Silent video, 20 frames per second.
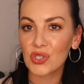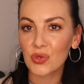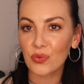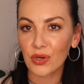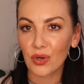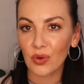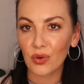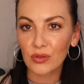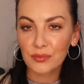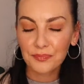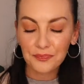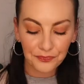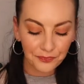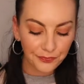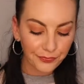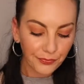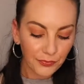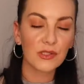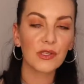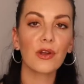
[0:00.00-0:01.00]
do it all?
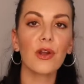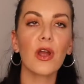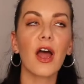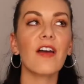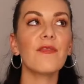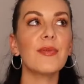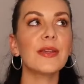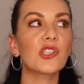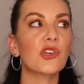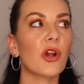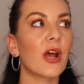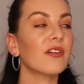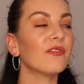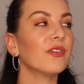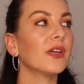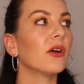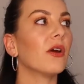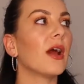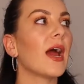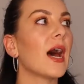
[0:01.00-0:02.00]
So I've been trying to
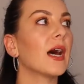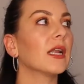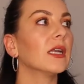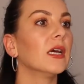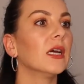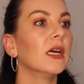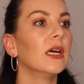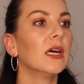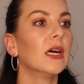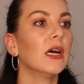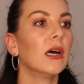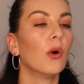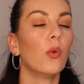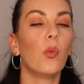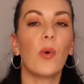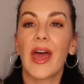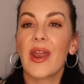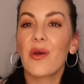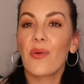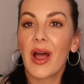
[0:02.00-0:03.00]
figure out,
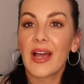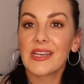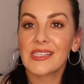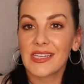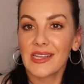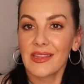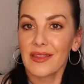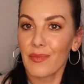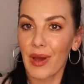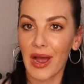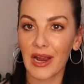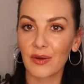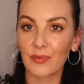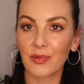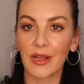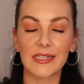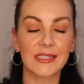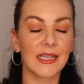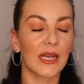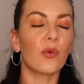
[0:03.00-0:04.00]
where do I sit in the
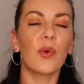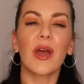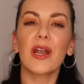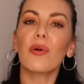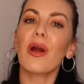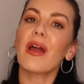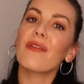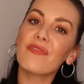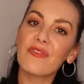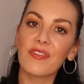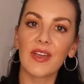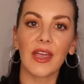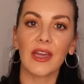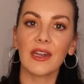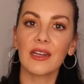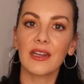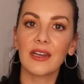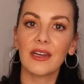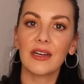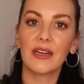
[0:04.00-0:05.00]
marketplace? Like, where do I
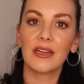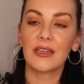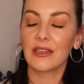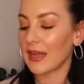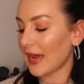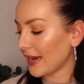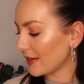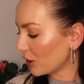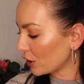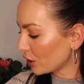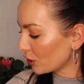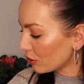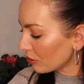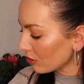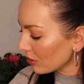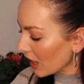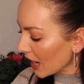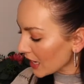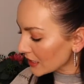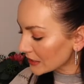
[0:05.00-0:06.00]
fit? Like, the
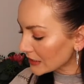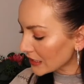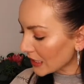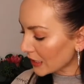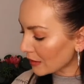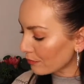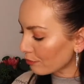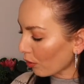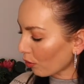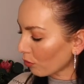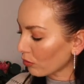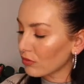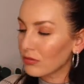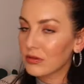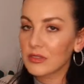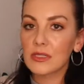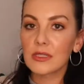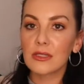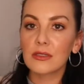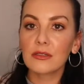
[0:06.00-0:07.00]
cute aesthetic
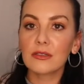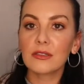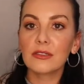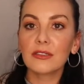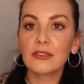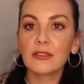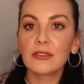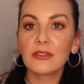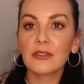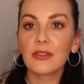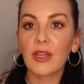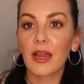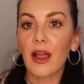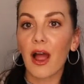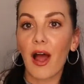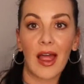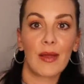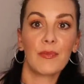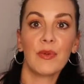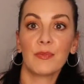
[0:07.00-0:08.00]
bottles, like,
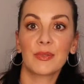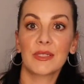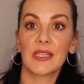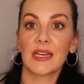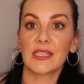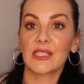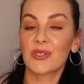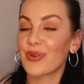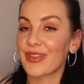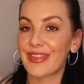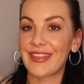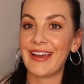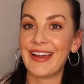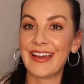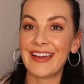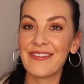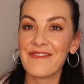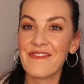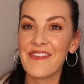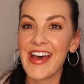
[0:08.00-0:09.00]
I'm obsessed with
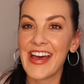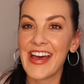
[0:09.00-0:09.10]
them.